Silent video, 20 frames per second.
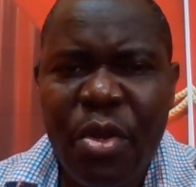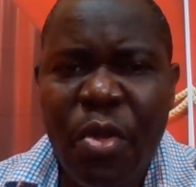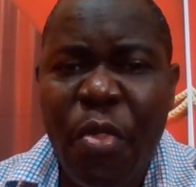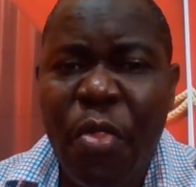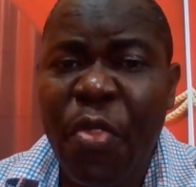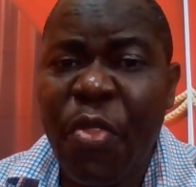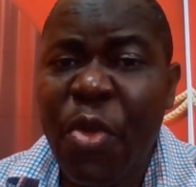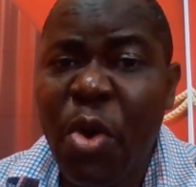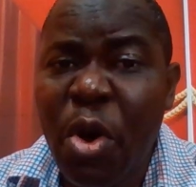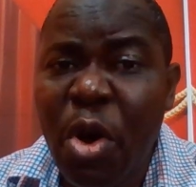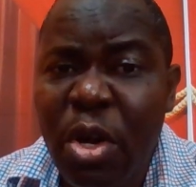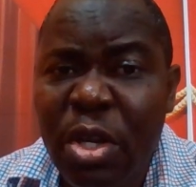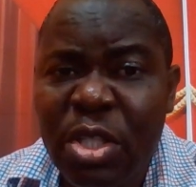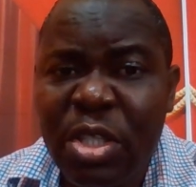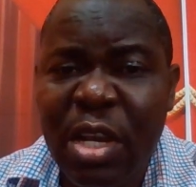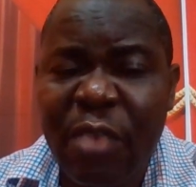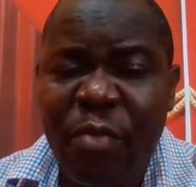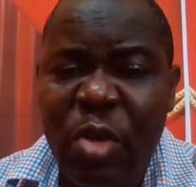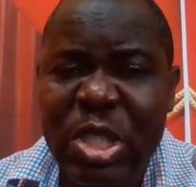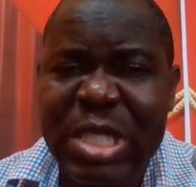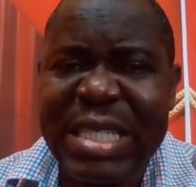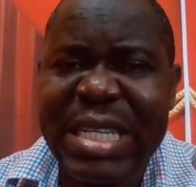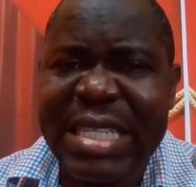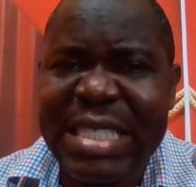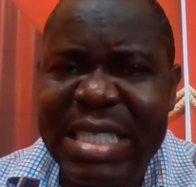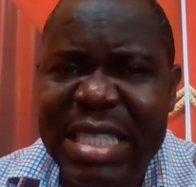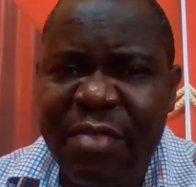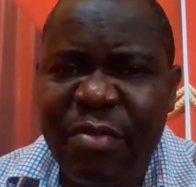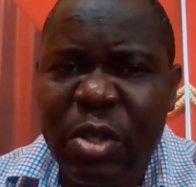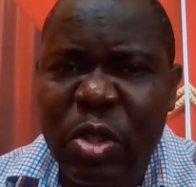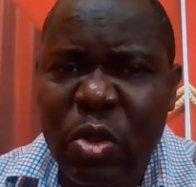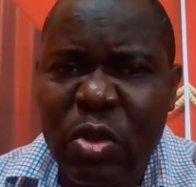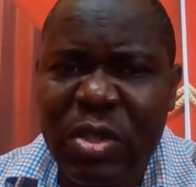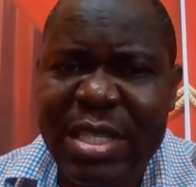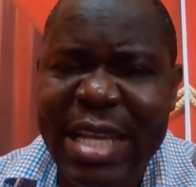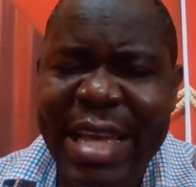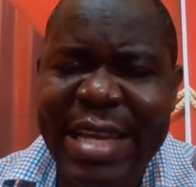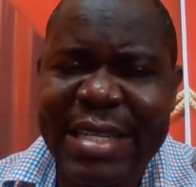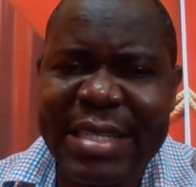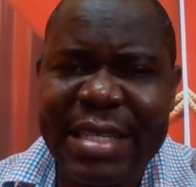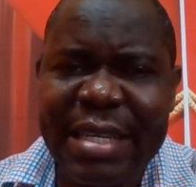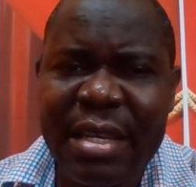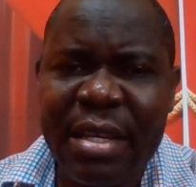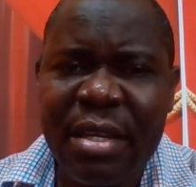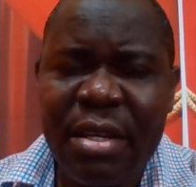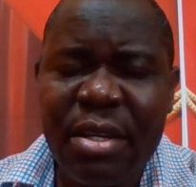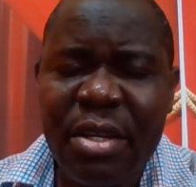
those of us in the civil society